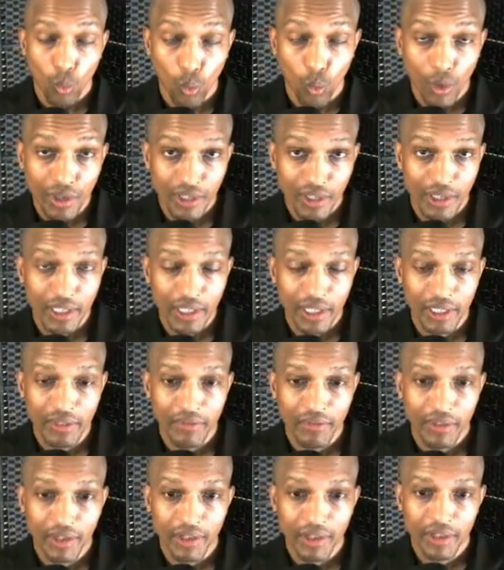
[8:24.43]
Once this is
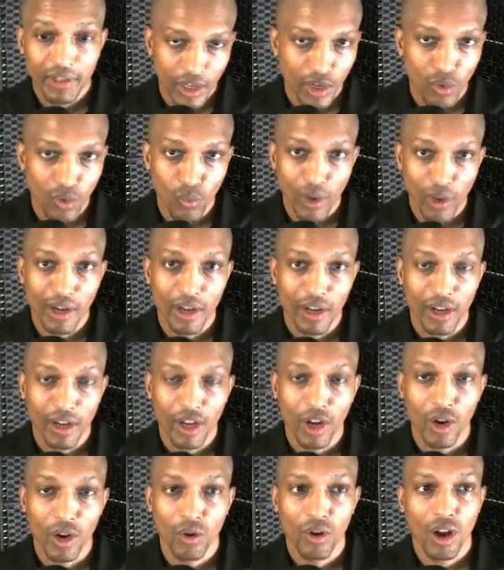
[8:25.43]
finished, you're ready to
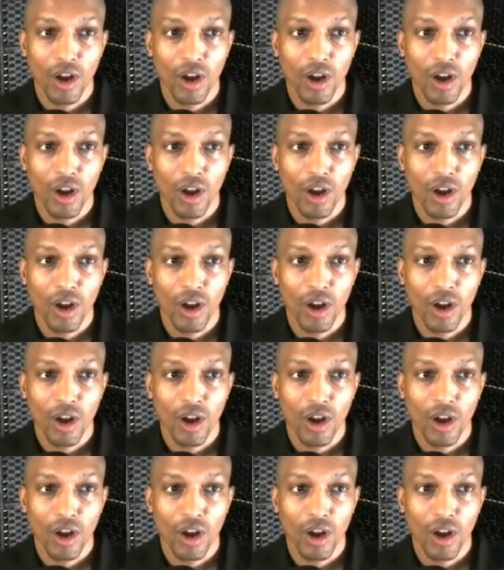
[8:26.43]
go.